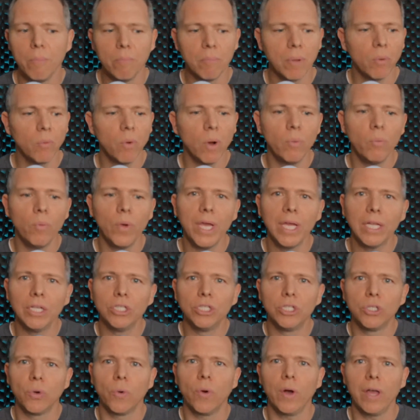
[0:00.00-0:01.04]
But when we
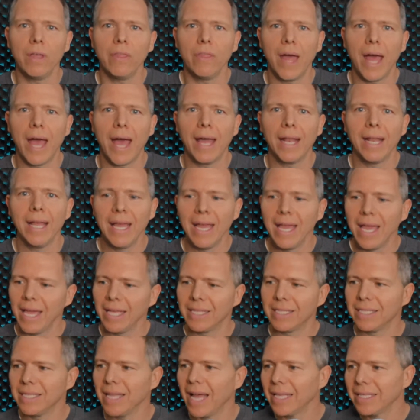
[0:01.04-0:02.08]
enjoy that,
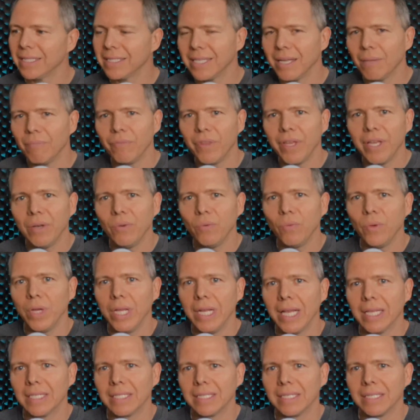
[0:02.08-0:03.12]
it's not something we
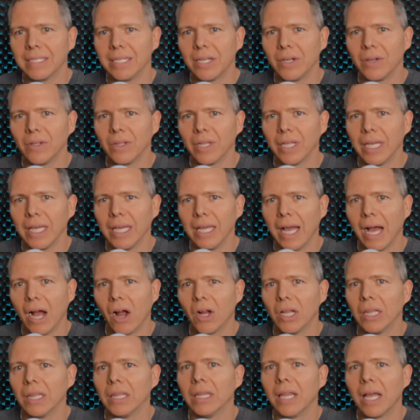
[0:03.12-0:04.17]
necessarily
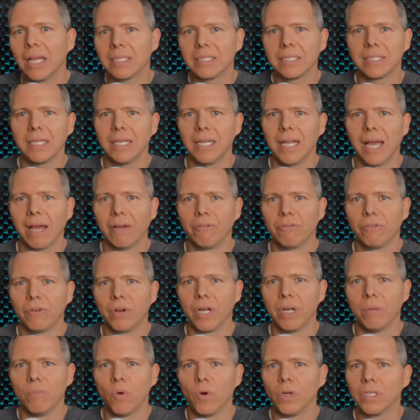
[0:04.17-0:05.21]
are lusting after
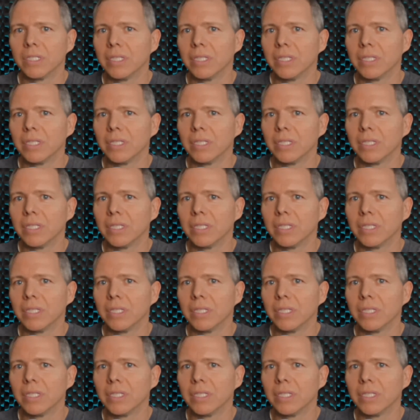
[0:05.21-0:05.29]
anymore.